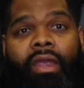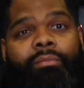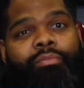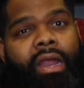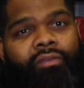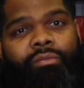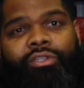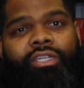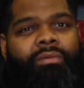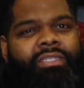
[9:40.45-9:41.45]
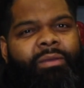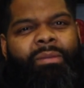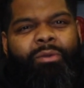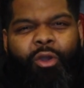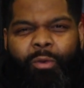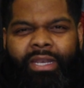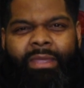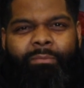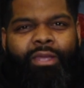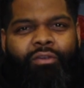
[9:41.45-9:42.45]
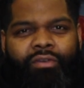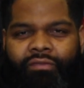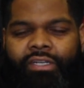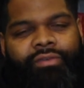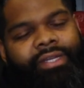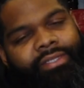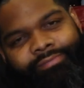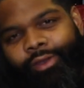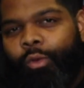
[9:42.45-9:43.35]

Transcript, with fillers: right? Profitable jobs. Some people go in and they bid on refrigerators.